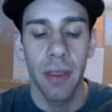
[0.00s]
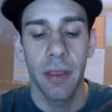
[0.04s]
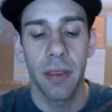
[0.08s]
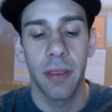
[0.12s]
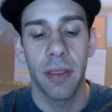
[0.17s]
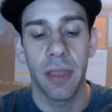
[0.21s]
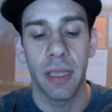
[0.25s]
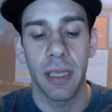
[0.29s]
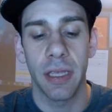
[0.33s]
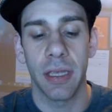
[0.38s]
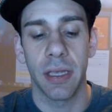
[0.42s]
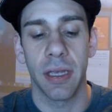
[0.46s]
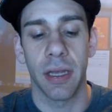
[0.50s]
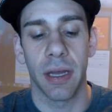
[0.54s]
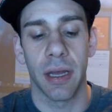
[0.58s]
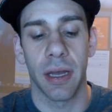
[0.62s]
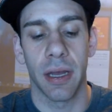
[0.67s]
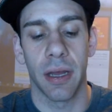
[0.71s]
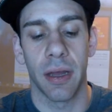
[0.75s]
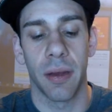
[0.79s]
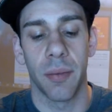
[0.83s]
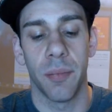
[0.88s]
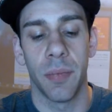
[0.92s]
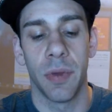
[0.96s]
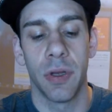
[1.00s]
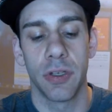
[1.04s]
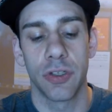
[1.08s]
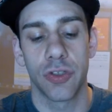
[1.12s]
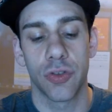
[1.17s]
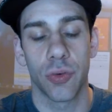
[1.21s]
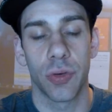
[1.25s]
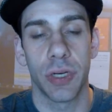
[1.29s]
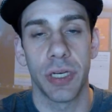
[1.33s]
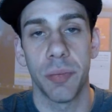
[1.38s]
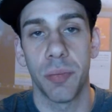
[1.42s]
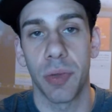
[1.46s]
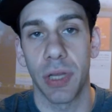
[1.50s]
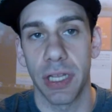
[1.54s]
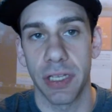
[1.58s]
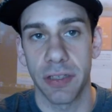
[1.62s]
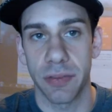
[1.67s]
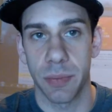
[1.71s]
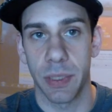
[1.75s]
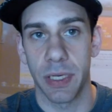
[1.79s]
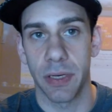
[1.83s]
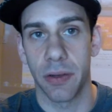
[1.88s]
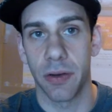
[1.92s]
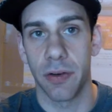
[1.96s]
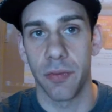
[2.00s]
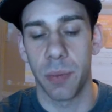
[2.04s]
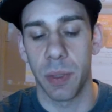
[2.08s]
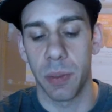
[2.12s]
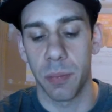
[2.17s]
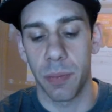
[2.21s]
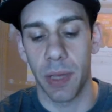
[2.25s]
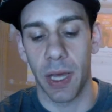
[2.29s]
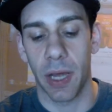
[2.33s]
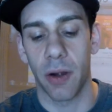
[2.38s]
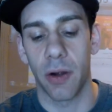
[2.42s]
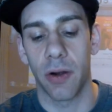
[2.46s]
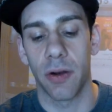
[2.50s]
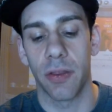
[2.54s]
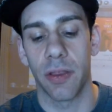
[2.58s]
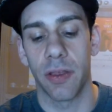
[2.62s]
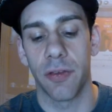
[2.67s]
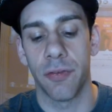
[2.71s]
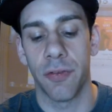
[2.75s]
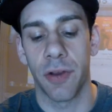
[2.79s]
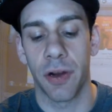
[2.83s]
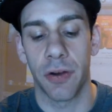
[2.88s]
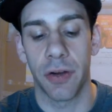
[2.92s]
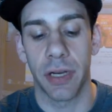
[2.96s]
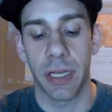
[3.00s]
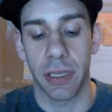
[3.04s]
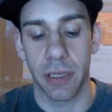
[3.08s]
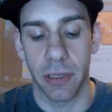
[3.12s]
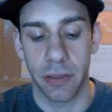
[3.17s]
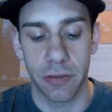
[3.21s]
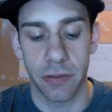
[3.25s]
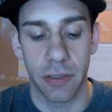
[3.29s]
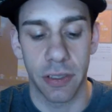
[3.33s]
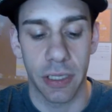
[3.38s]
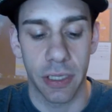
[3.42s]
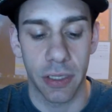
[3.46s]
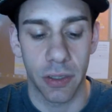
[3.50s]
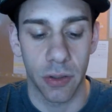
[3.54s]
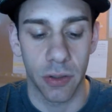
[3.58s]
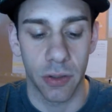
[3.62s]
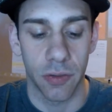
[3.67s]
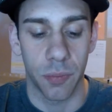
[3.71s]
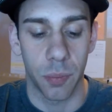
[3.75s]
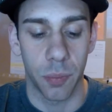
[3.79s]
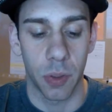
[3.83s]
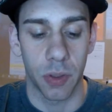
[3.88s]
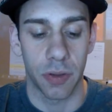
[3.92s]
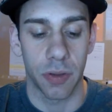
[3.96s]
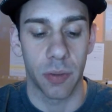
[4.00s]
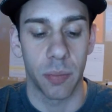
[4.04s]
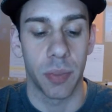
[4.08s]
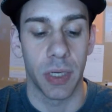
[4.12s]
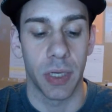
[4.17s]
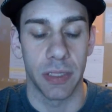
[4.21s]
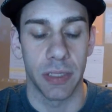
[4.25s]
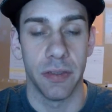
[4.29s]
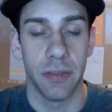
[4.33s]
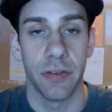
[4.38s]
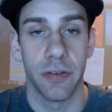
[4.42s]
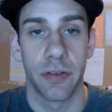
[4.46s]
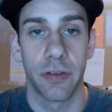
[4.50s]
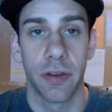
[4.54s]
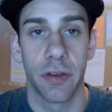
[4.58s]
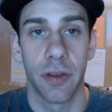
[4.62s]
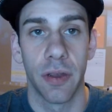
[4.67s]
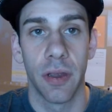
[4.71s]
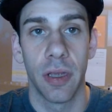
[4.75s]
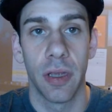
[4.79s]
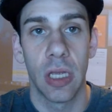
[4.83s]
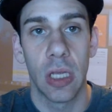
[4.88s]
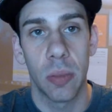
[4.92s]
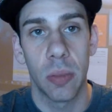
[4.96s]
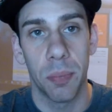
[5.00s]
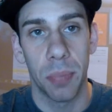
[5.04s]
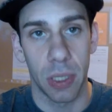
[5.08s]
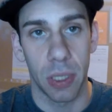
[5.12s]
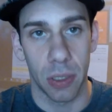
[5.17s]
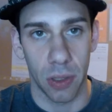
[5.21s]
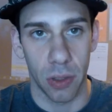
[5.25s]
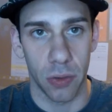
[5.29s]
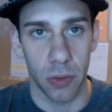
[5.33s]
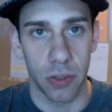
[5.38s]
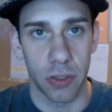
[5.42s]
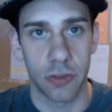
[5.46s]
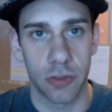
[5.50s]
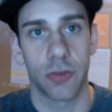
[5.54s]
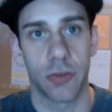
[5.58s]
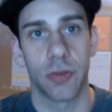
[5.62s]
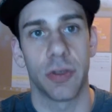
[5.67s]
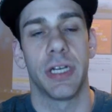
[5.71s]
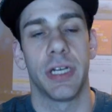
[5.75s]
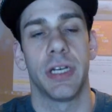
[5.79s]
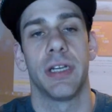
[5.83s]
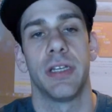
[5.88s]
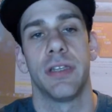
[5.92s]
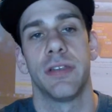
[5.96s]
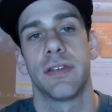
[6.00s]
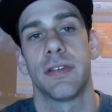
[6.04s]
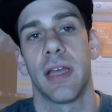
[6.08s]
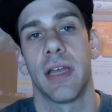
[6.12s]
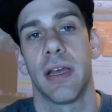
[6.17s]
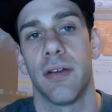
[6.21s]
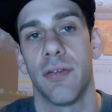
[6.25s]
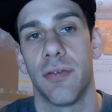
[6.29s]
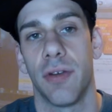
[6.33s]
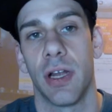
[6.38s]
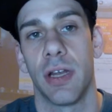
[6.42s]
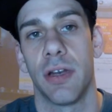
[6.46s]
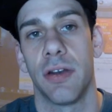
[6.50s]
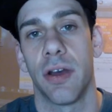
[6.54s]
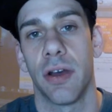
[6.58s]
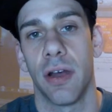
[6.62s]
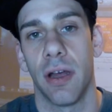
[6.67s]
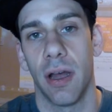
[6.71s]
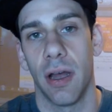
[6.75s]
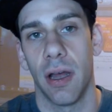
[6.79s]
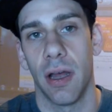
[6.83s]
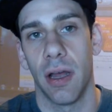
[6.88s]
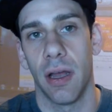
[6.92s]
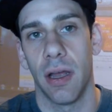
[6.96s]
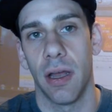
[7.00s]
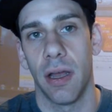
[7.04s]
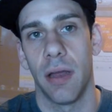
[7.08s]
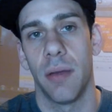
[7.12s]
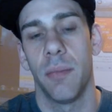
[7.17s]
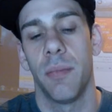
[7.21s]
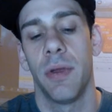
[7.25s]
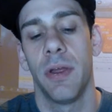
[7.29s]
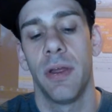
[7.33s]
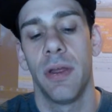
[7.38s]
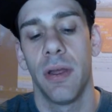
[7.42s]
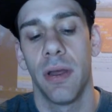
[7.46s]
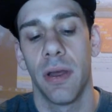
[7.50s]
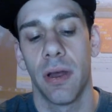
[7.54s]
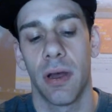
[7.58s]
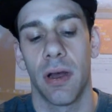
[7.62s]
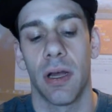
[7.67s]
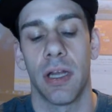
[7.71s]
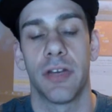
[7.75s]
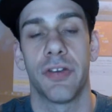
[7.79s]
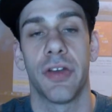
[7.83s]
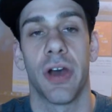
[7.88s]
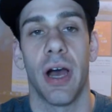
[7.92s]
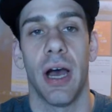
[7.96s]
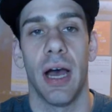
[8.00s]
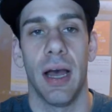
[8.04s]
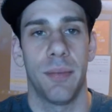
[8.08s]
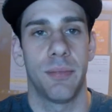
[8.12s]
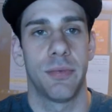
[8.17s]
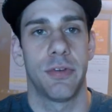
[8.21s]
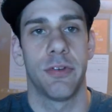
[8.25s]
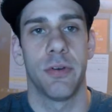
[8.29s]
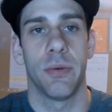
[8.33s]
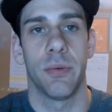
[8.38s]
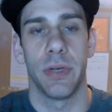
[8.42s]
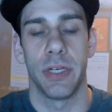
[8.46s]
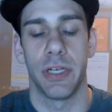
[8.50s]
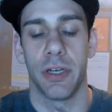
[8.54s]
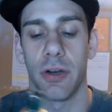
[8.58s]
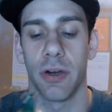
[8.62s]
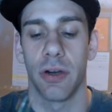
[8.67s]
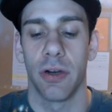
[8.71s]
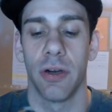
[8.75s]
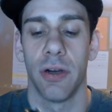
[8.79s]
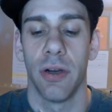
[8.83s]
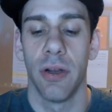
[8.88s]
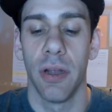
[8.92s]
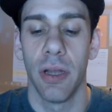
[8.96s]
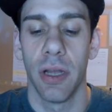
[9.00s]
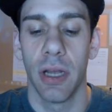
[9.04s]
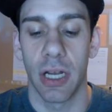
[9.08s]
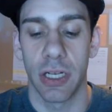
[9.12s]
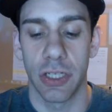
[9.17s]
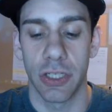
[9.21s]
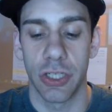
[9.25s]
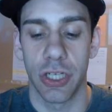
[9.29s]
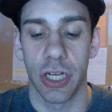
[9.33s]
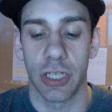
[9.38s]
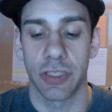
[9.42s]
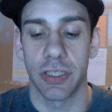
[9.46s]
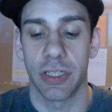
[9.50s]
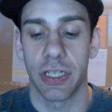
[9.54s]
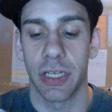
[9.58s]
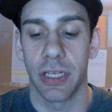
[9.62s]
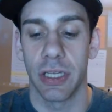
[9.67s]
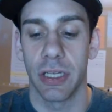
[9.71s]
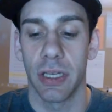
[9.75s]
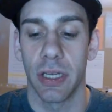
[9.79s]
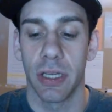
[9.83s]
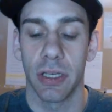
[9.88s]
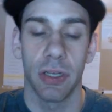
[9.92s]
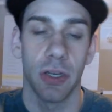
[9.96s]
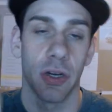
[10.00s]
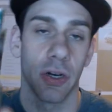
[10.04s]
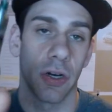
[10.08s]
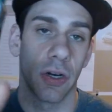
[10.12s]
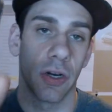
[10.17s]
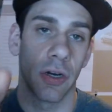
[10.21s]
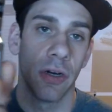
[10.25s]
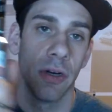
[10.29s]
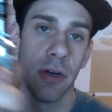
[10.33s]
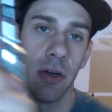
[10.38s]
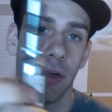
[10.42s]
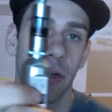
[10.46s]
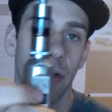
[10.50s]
The screen placement could have been better. They very easily could have put the buttons below the screen instead of on top. So when you're adjusting your